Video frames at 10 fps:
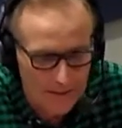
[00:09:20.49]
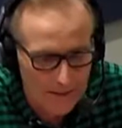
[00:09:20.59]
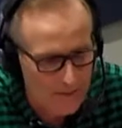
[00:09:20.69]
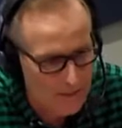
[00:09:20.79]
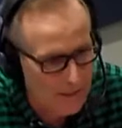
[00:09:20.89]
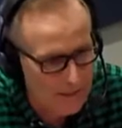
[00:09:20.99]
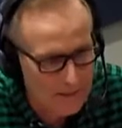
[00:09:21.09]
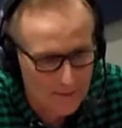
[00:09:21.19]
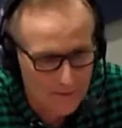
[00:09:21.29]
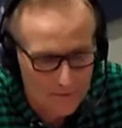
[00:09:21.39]
I was talking
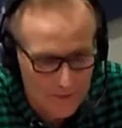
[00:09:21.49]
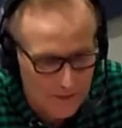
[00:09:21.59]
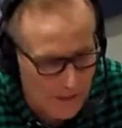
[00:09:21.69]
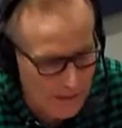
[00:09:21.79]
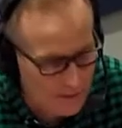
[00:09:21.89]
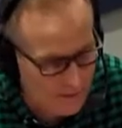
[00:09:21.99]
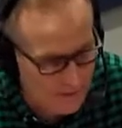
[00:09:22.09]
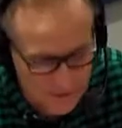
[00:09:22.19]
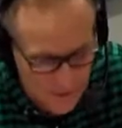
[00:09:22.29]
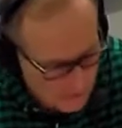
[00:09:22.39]
to him, and it was a doctor,
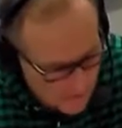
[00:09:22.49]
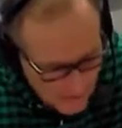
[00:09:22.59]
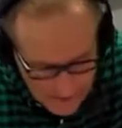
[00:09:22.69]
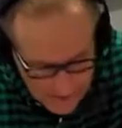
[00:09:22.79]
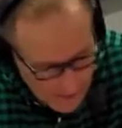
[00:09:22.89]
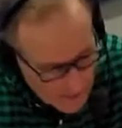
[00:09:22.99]
uh, Jim Park,